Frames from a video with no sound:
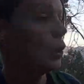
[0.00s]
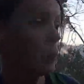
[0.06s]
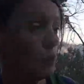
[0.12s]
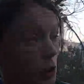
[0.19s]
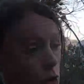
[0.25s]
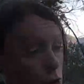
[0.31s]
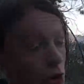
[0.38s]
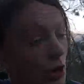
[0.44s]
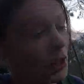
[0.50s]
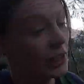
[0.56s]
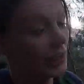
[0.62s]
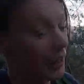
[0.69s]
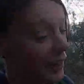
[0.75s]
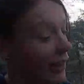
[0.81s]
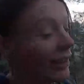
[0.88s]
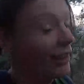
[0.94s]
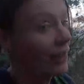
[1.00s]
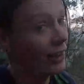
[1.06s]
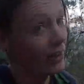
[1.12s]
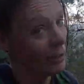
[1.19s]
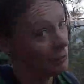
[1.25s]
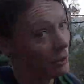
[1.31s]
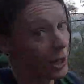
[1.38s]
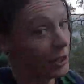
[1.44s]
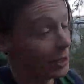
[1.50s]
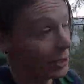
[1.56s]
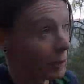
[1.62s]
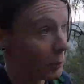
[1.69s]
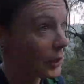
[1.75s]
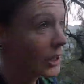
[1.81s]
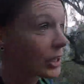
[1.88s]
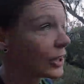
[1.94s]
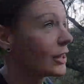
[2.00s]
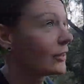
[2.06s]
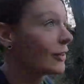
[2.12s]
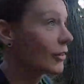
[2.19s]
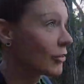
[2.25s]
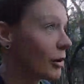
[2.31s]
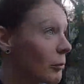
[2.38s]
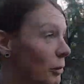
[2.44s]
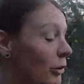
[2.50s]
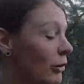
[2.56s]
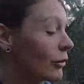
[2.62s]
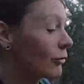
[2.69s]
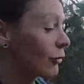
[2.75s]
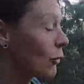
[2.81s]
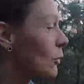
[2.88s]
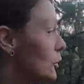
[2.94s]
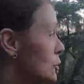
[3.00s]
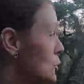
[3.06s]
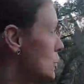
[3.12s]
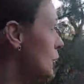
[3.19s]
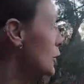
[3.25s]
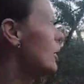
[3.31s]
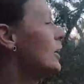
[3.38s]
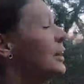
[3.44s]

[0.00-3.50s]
which I'm not going to be here in the summer for sure.